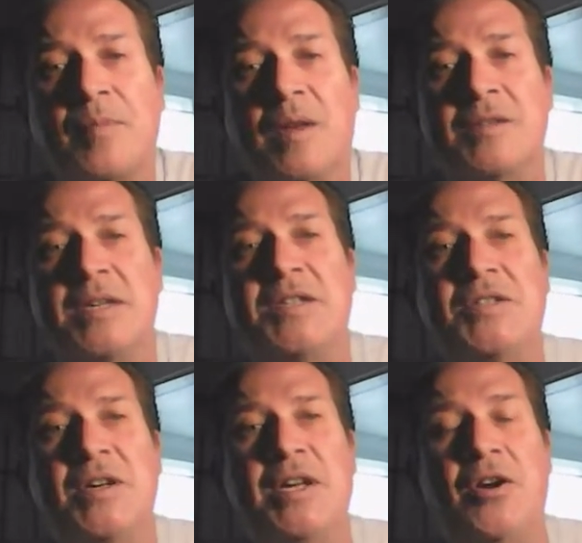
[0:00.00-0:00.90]
because I
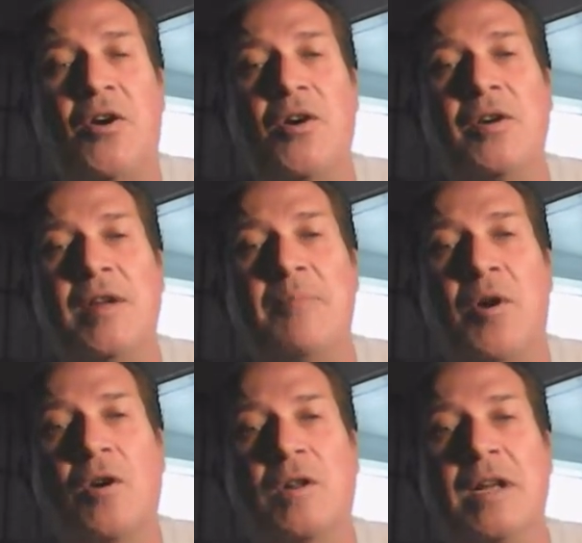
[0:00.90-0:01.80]
studied art at
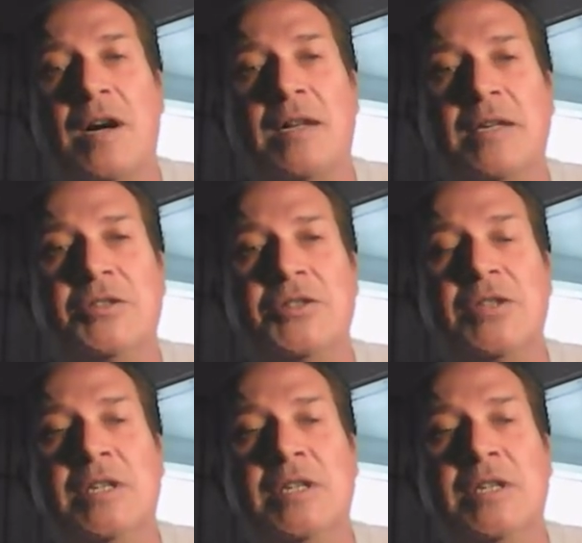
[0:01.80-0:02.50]
Parkland College